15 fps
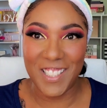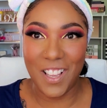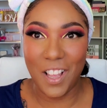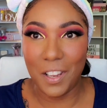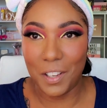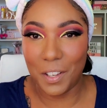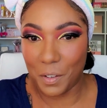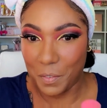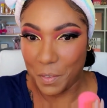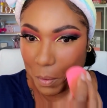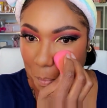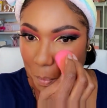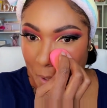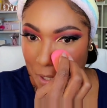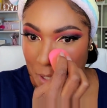just all over
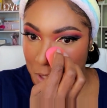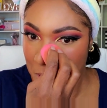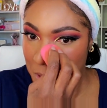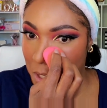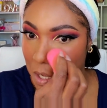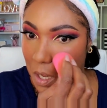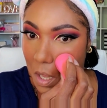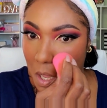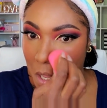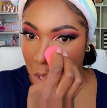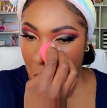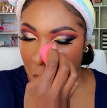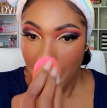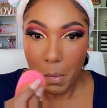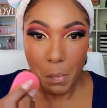the place.
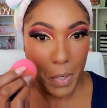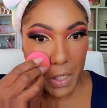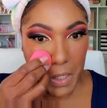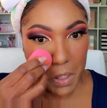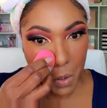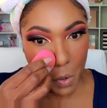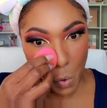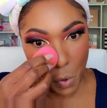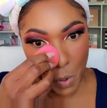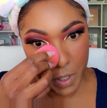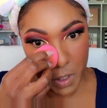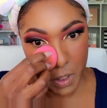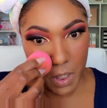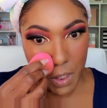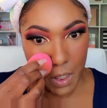But it's
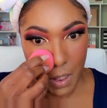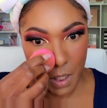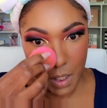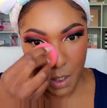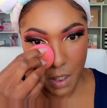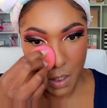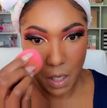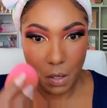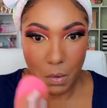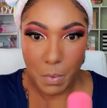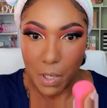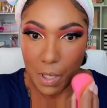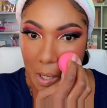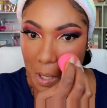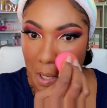gorgeous. Oh
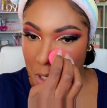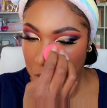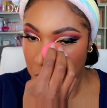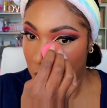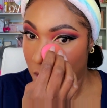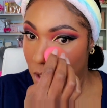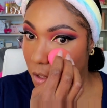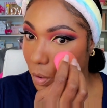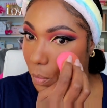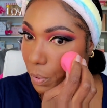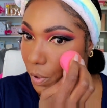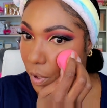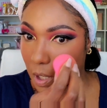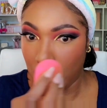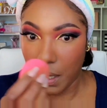my gosh, it's so
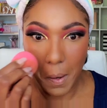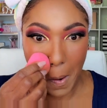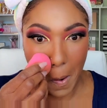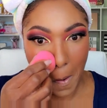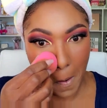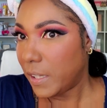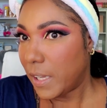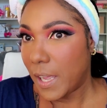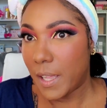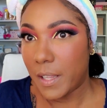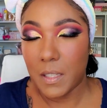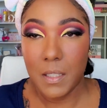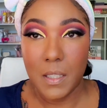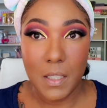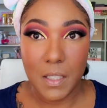pretty. Yeah,
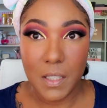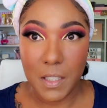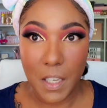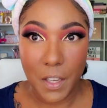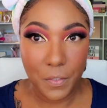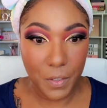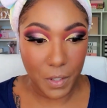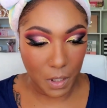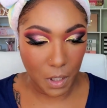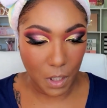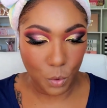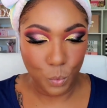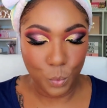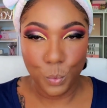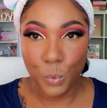this is
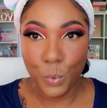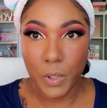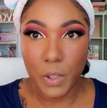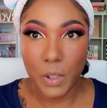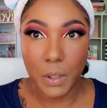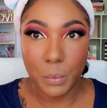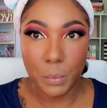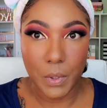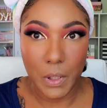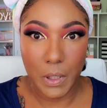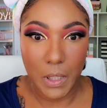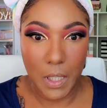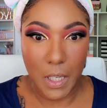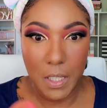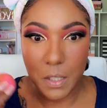definitely a really,
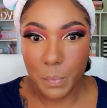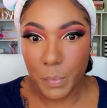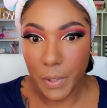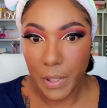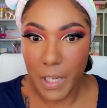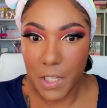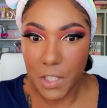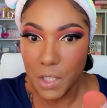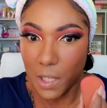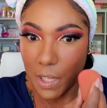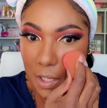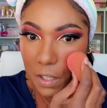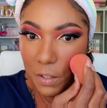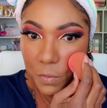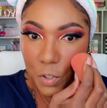really nice blush.
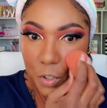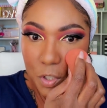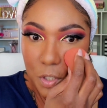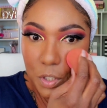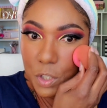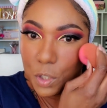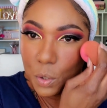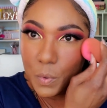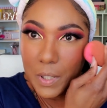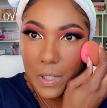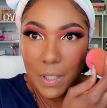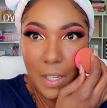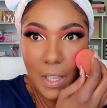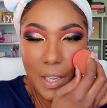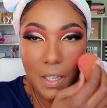Like if you're just
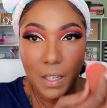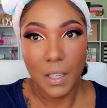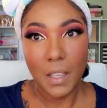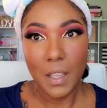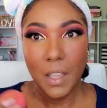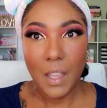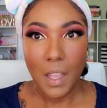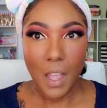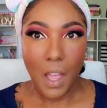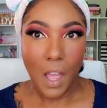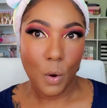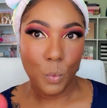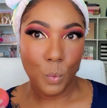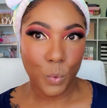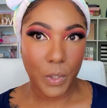doing like
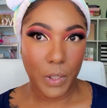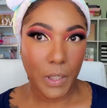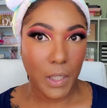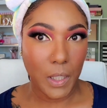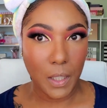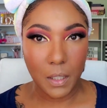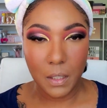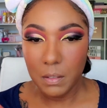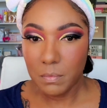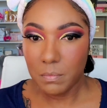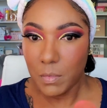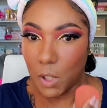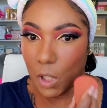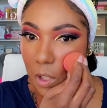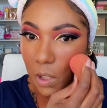a really
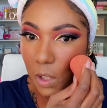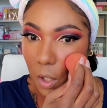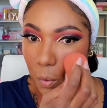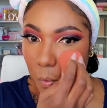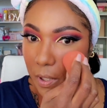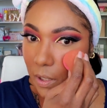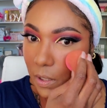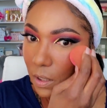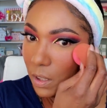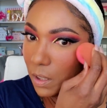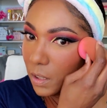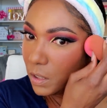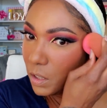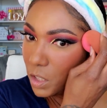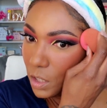glowy
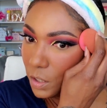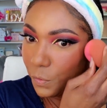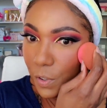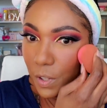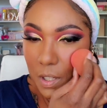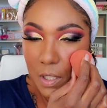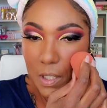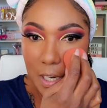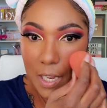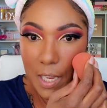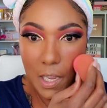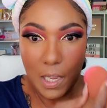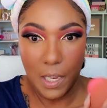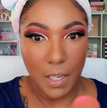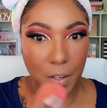look just for the
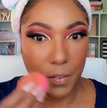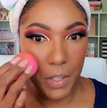day